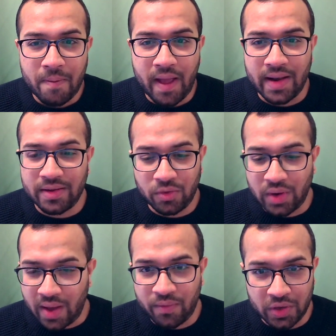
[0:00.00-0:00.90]
and you
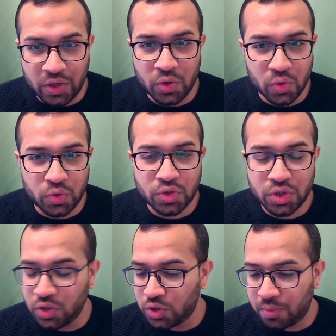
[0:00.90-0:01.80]
will have a
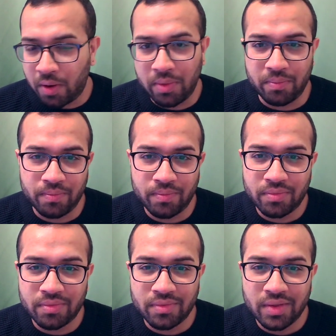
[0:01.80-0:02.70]
huge problem,
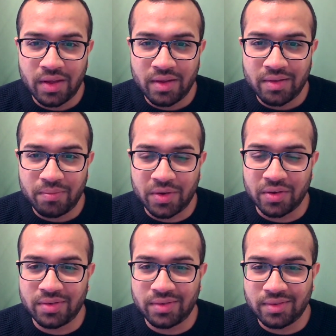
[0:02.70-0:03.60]

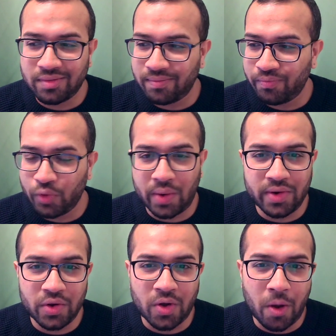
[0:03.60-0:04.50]
because whatever
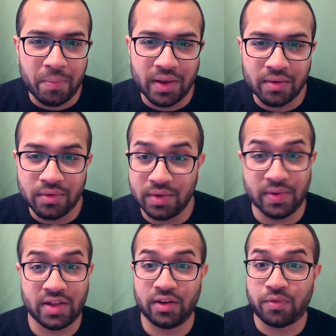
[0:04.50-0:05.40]
you're copying,
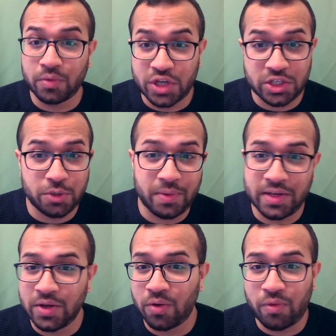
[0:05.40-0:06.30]
whether it's from
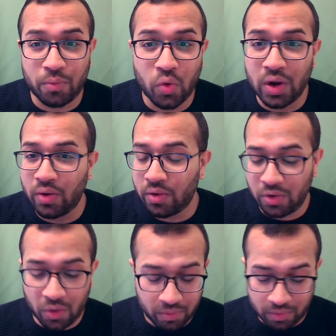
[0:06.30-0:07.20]
ChatGPT or from Google or
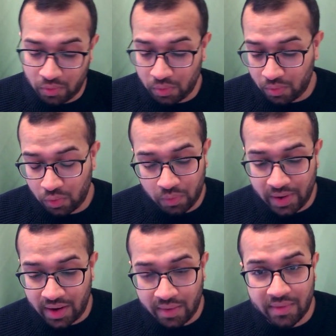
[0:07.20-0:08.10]
no,
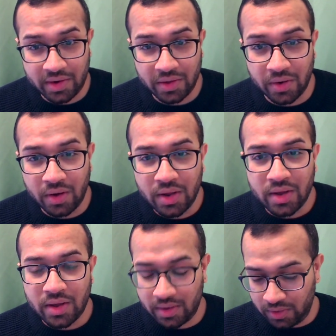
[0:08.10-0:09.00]
wherever,
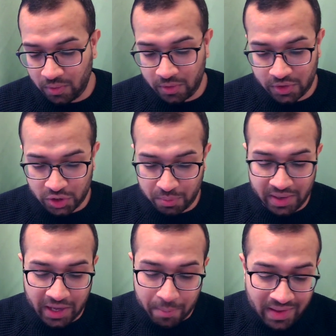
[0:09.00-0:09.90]
you're just
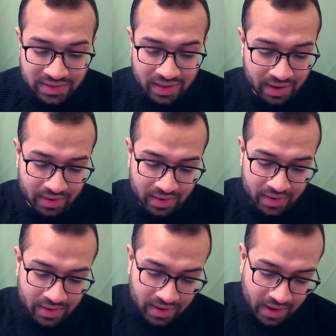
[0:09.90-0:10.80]
making a mess there.
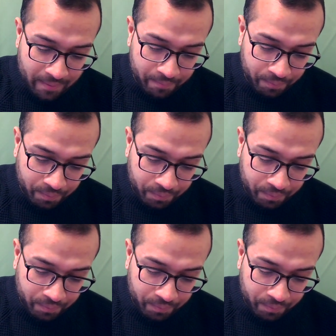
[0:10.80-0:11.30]
Um,